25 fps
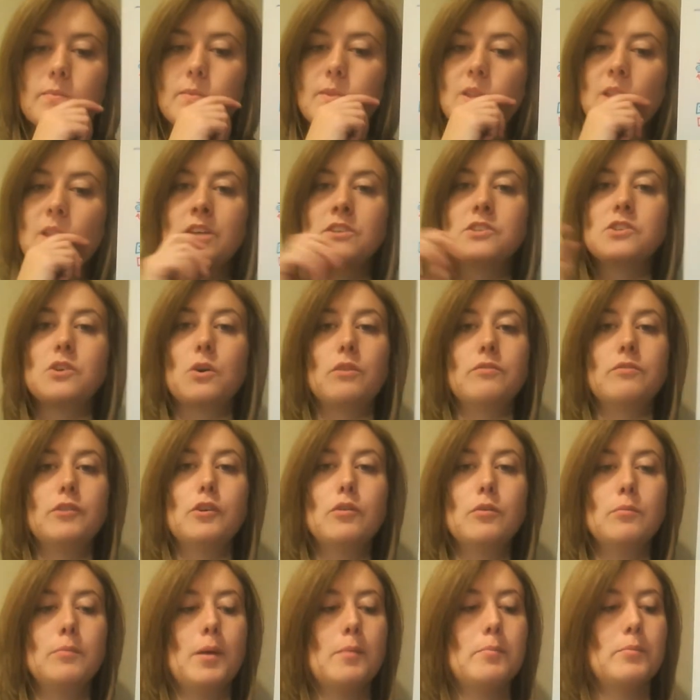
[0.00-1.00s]
So if
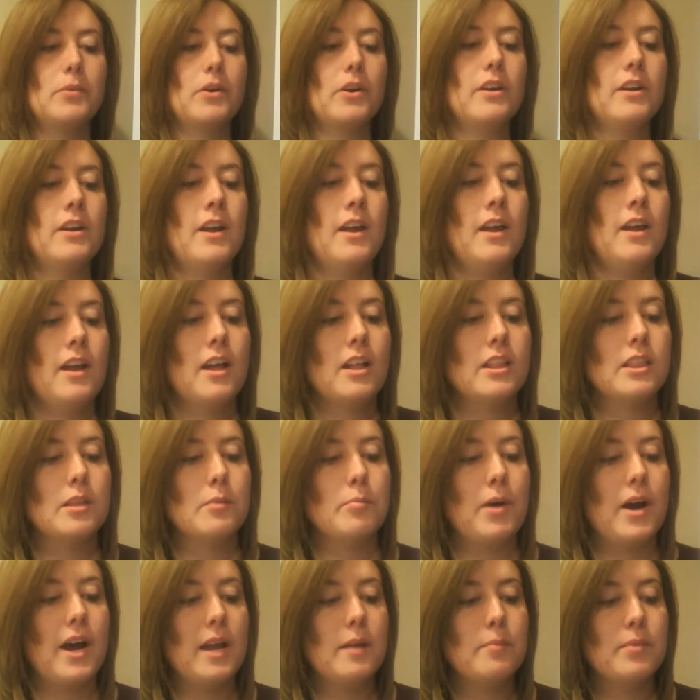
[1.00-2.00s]
you remember, the
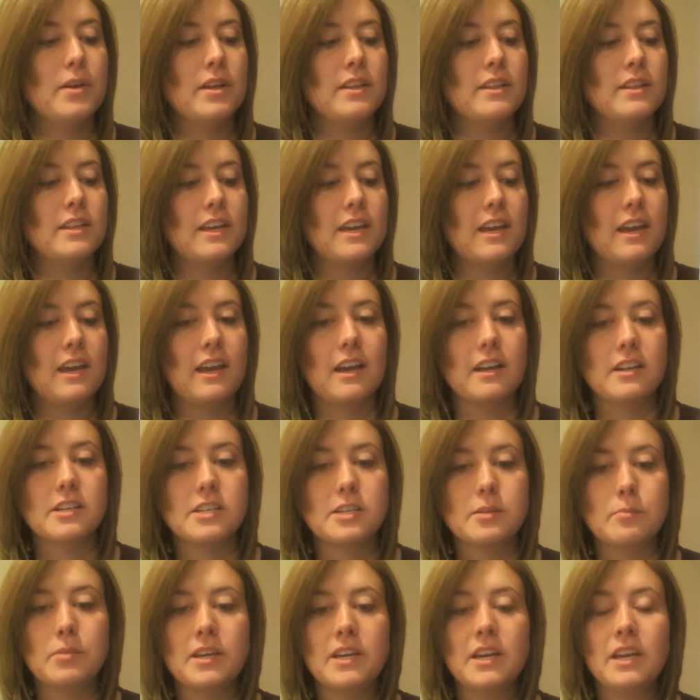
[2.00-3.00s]
pipe and the can,
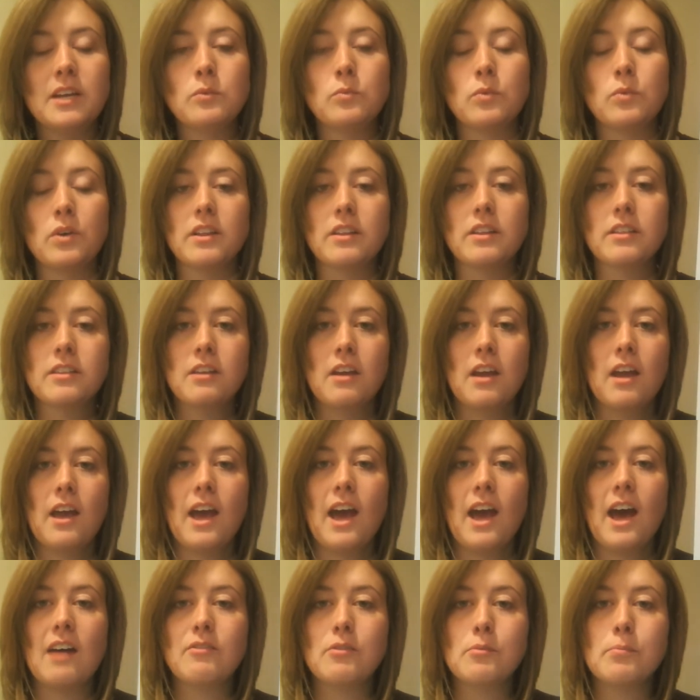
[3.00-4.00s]
to begin with,
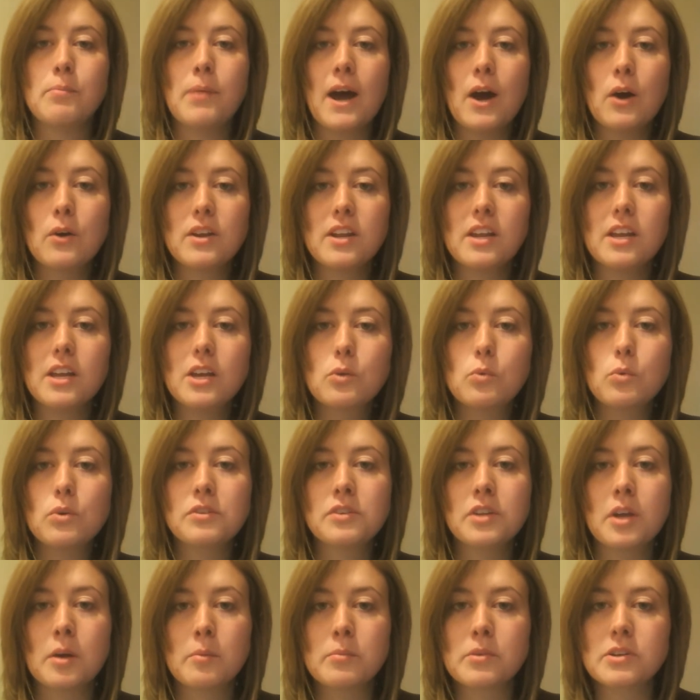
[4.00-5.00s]
have about equal
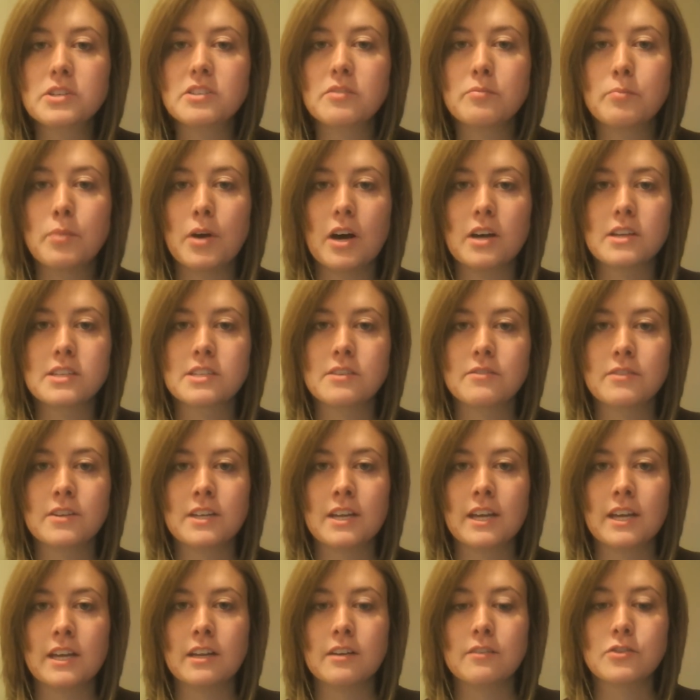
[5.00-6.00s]
numbers of positive and
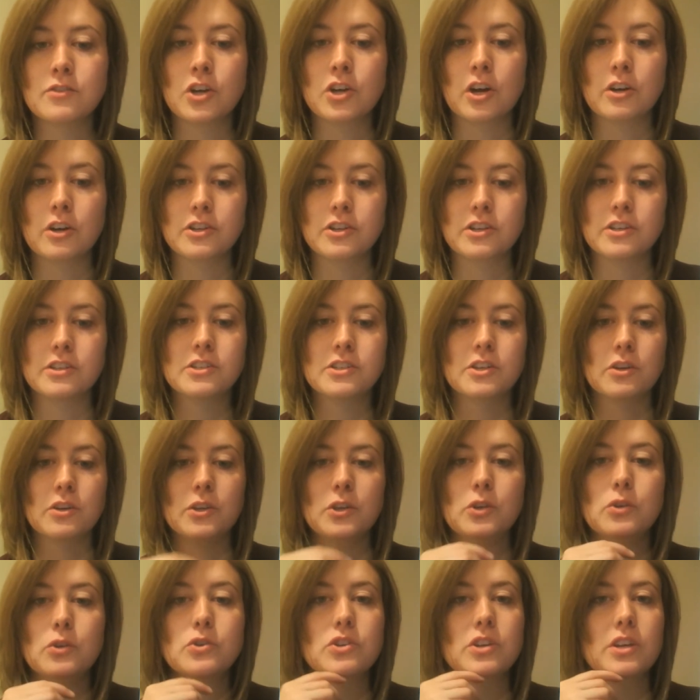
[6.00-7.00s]
negative charges. So
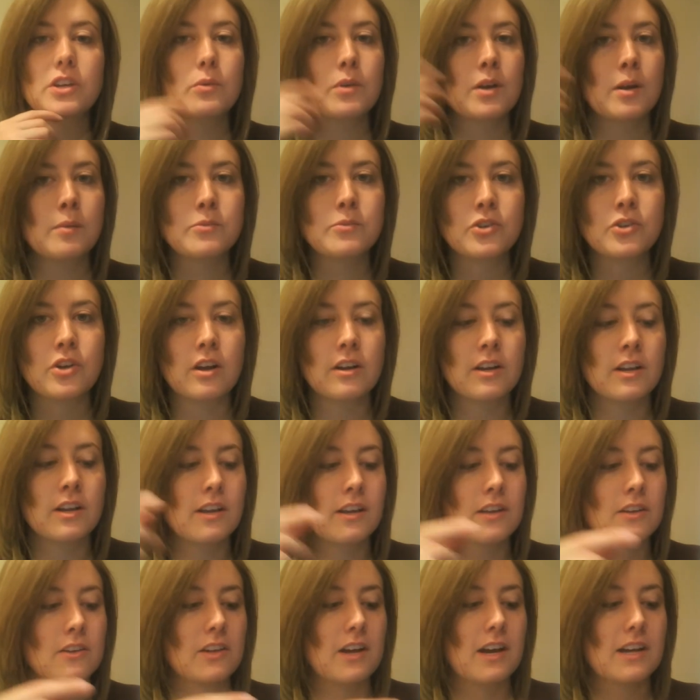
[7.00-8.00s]
usually when I'm drawing it
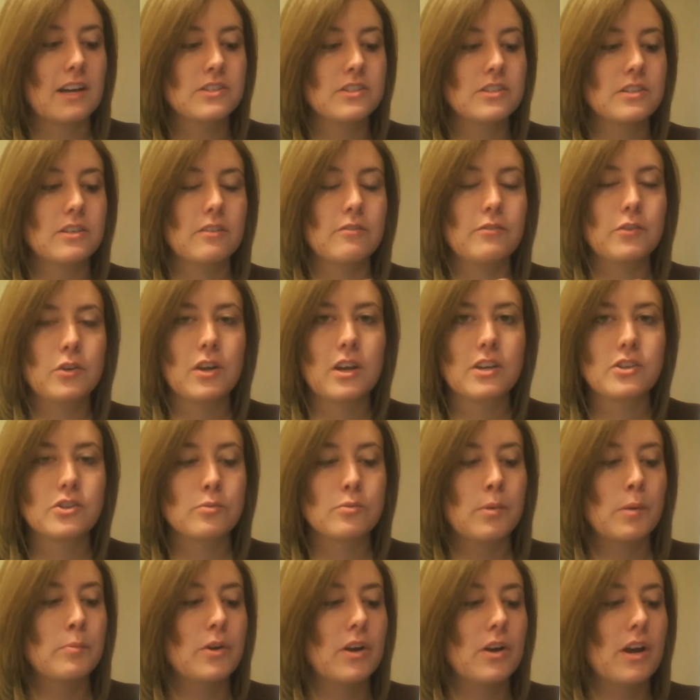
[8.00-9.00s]
in class, if you guys
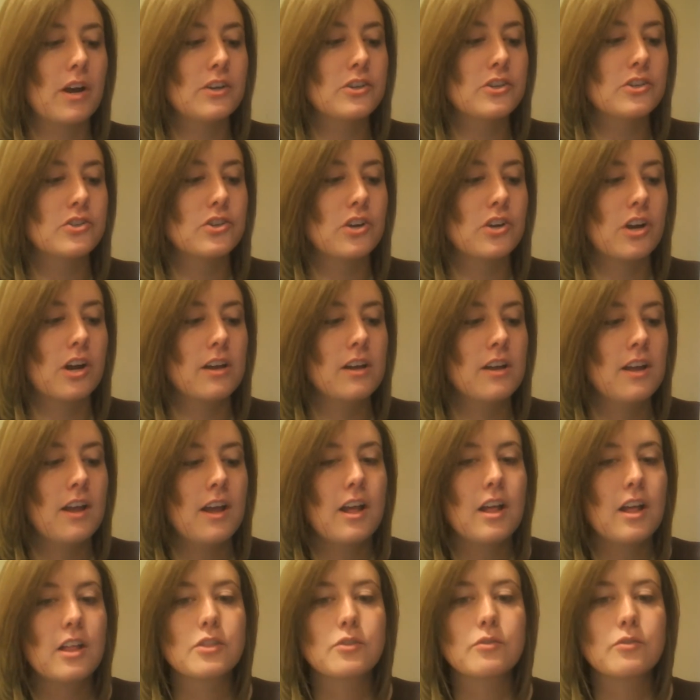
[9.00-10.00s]
remember, I just draw
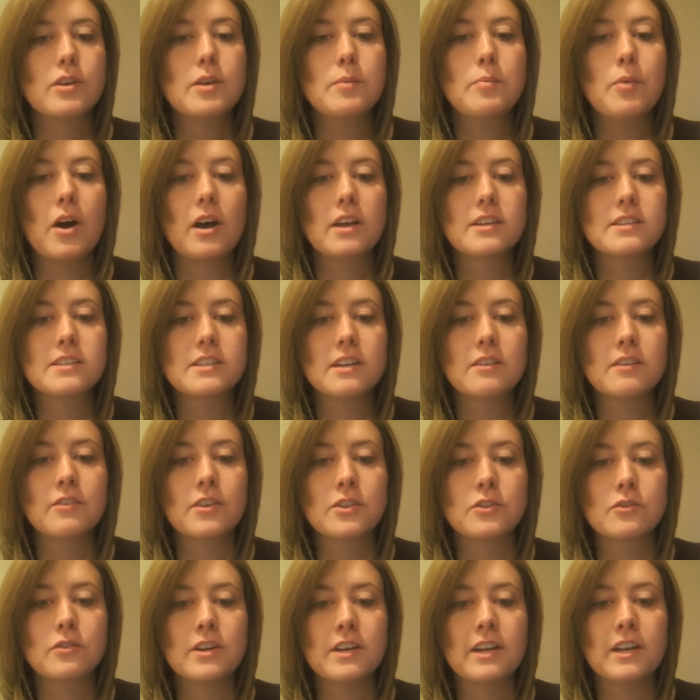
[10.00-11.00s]
3 positive
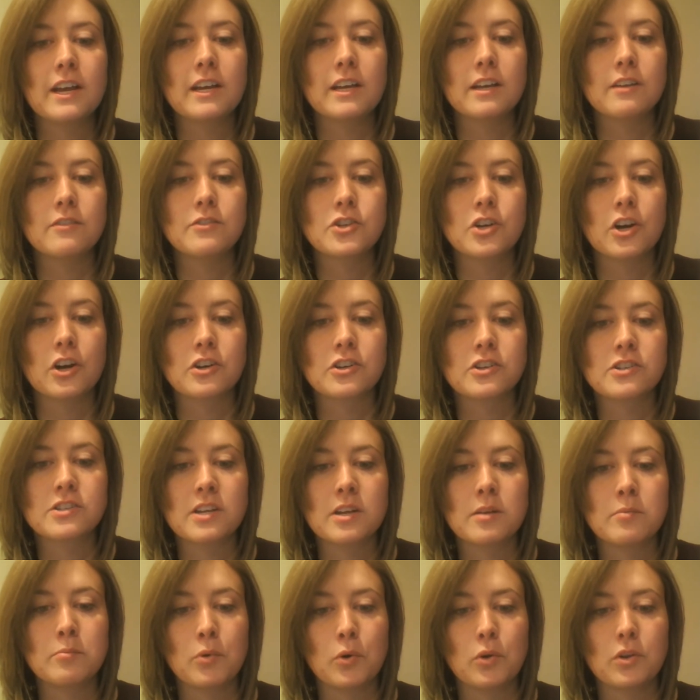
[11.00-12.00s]
and 3 negative charges
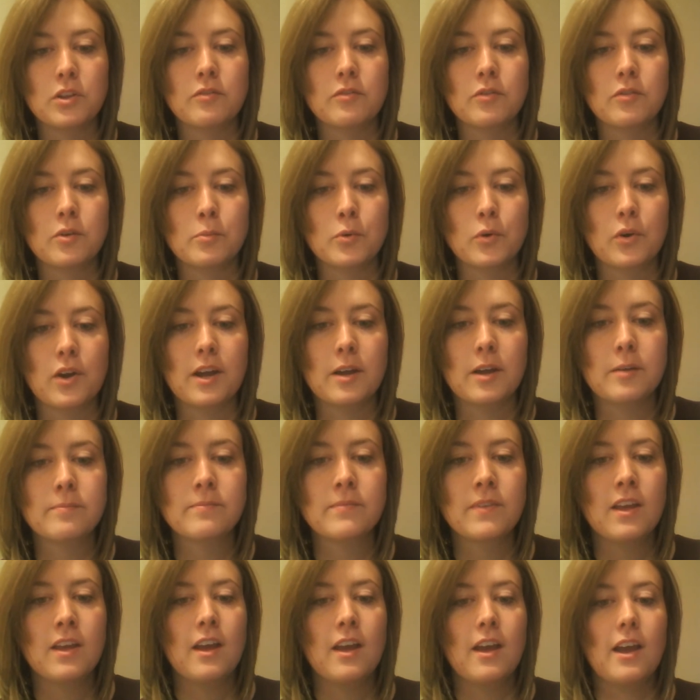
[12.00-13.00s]
in both of them, okay?
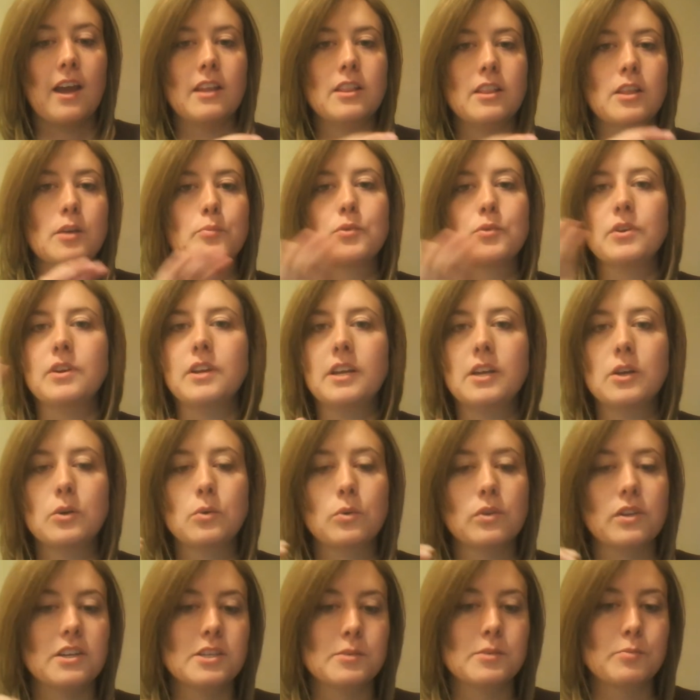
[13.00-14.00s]
And they're pretty
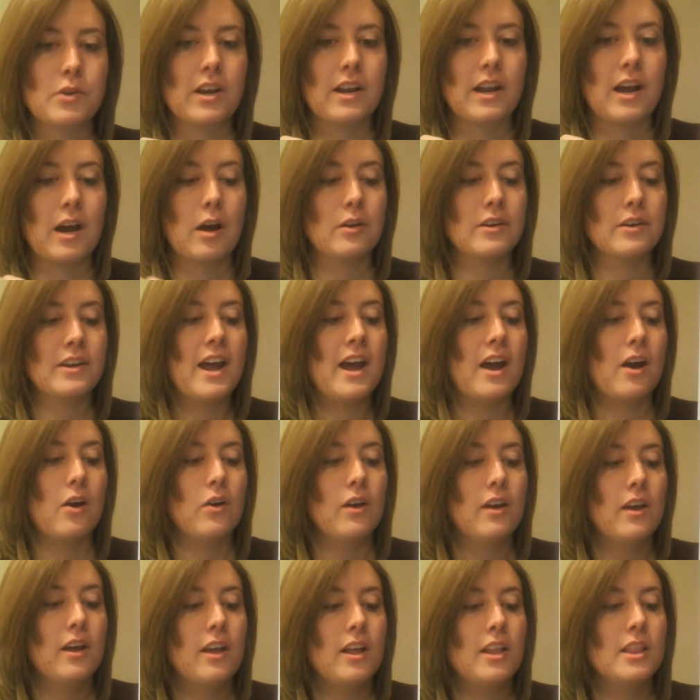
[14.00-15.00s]
equally spread out.
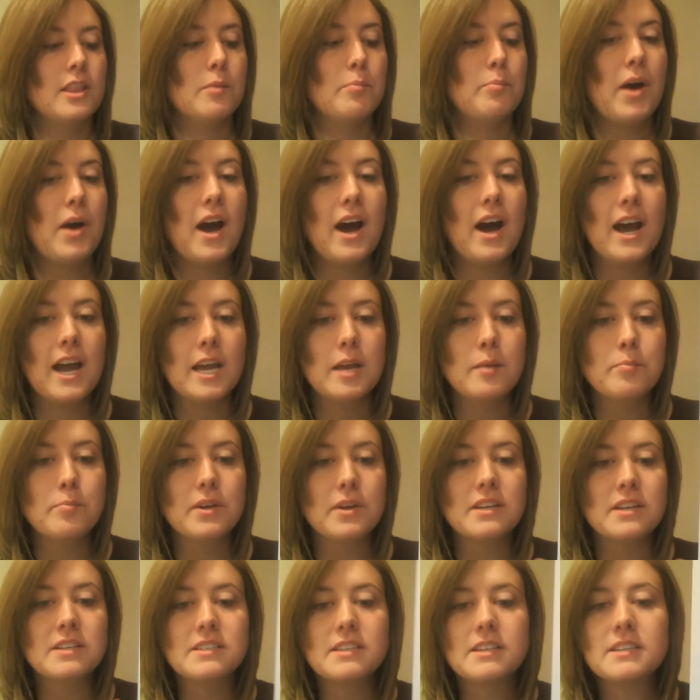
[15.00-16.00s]
Now, the
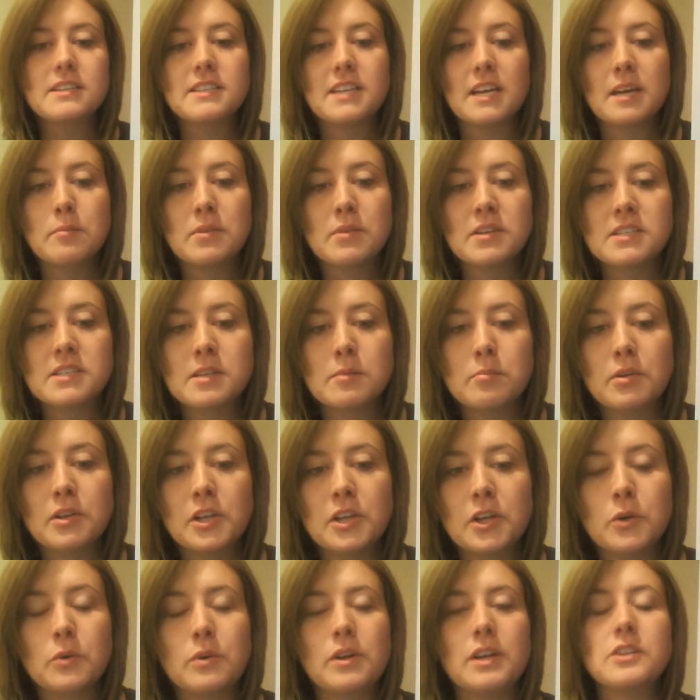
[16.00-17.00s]
pipe is the same as the
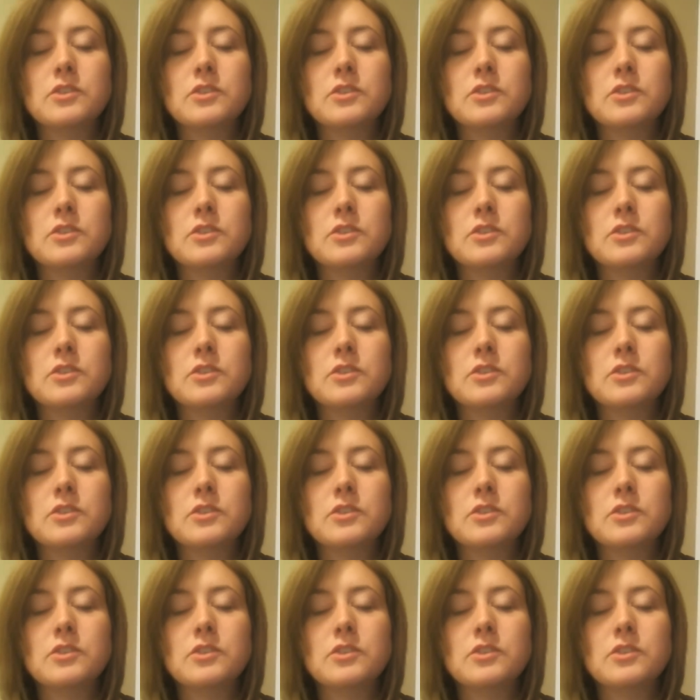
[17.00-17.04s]
balloon.